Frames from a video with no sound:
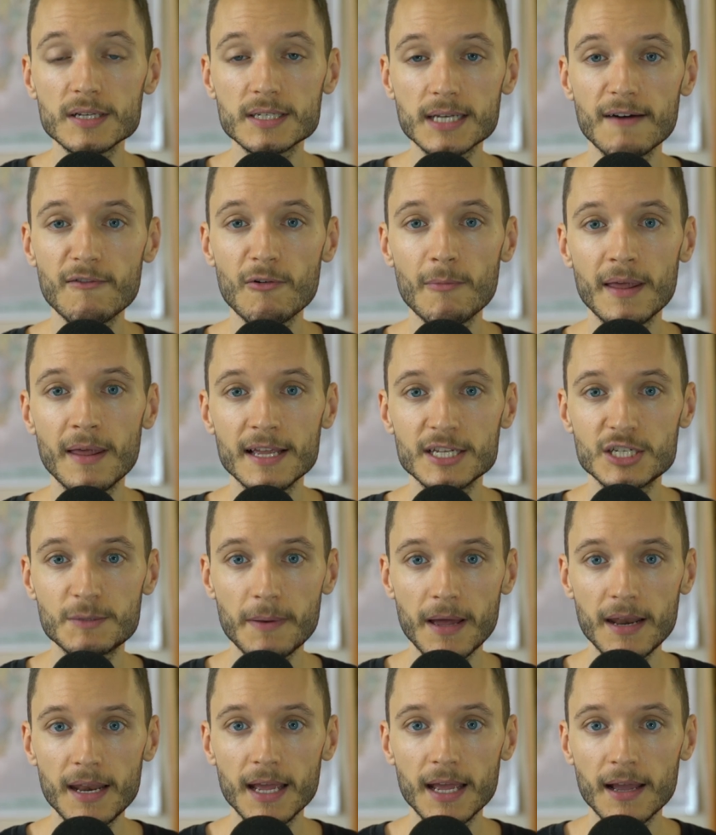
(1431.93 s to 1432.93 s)
government is
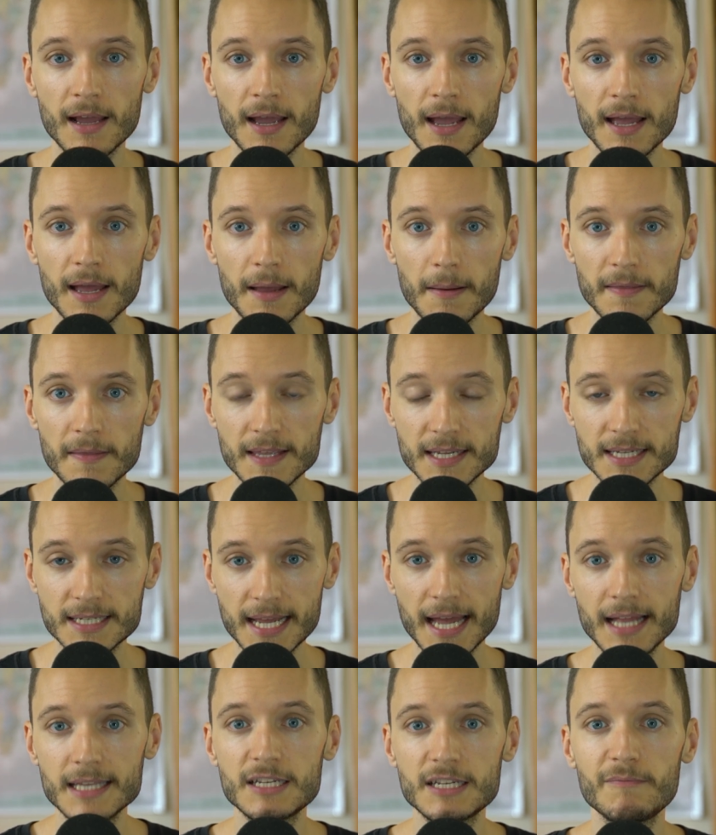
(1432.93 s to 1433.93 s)
spending these
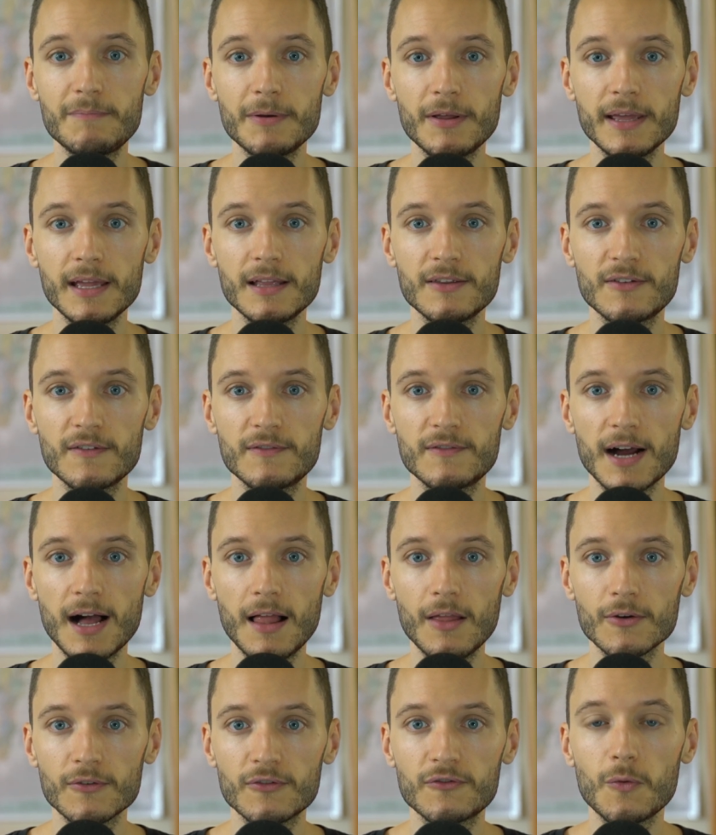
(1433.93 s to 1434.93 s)
tens of billions of
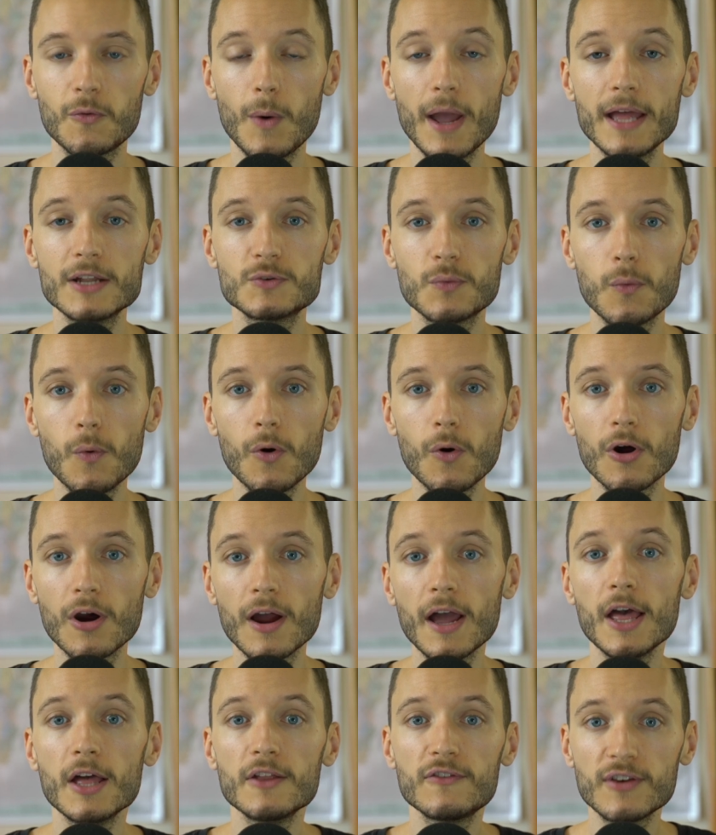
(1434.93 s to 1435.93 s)
dollars to wage war
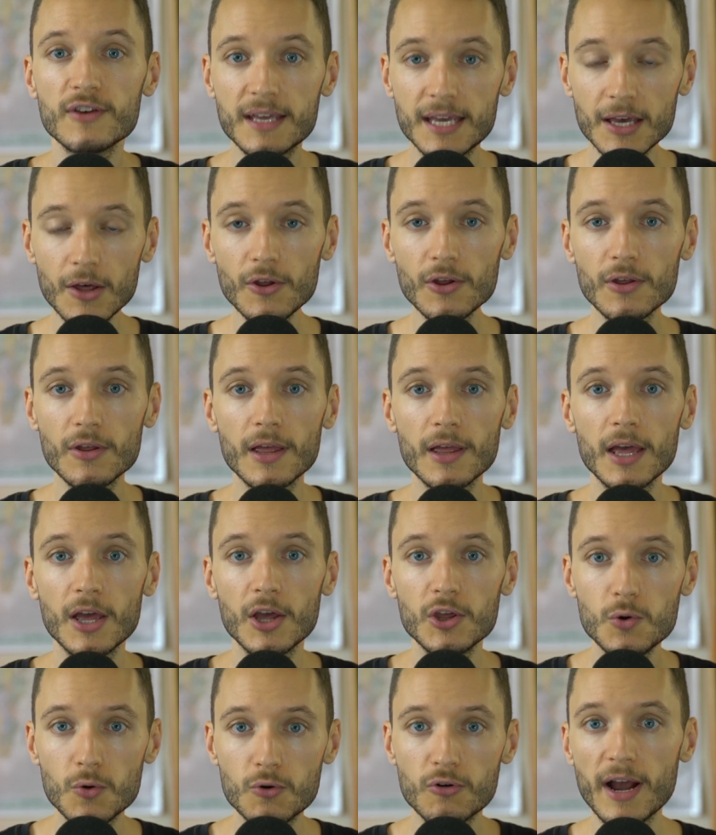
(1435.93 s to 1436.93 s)
to kill
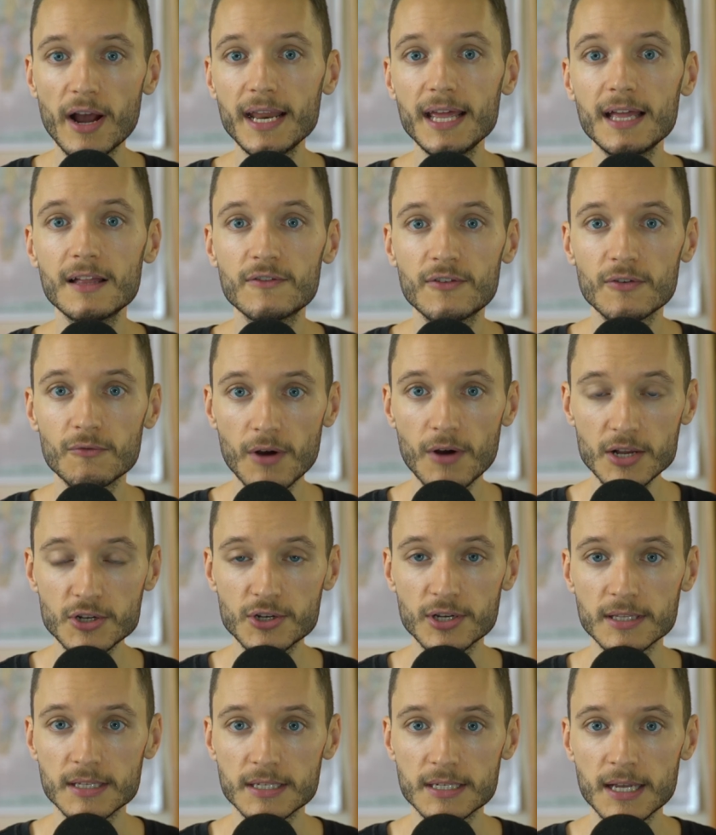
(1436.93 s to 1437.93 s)
Ukrainians and
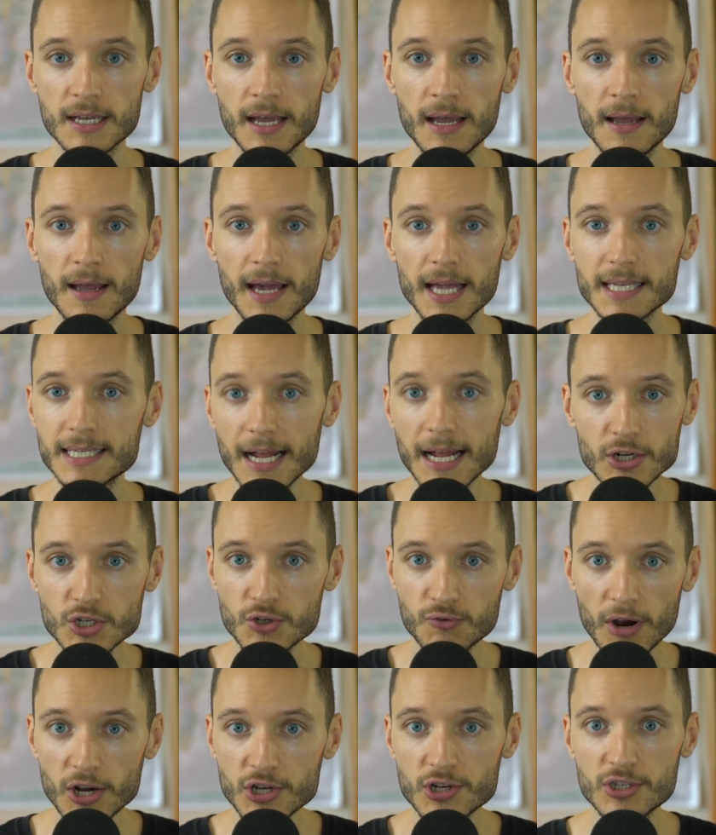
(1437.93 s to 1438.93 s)
Russians. It's not just
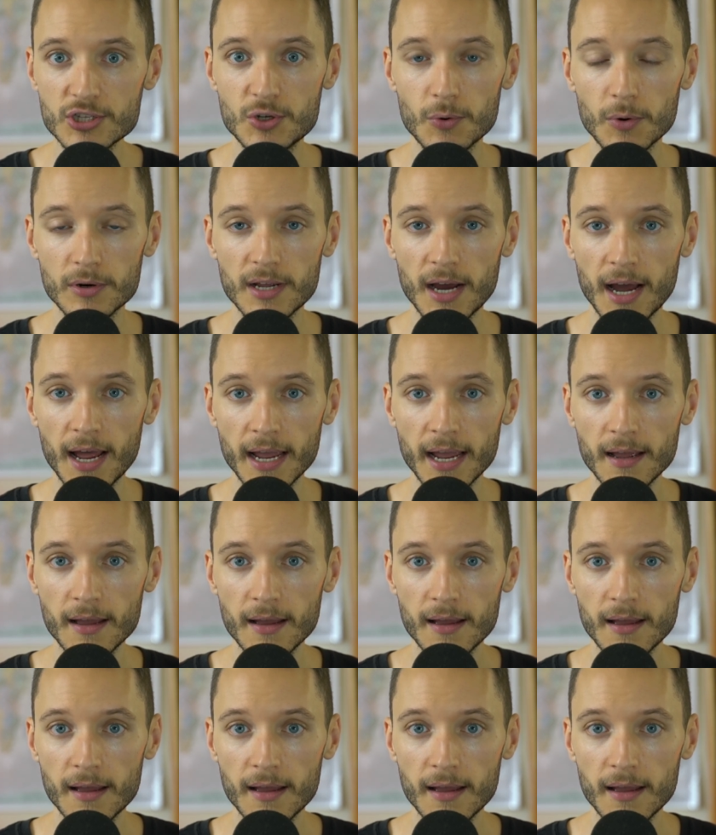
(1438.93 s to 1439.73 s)
Russians who are dying.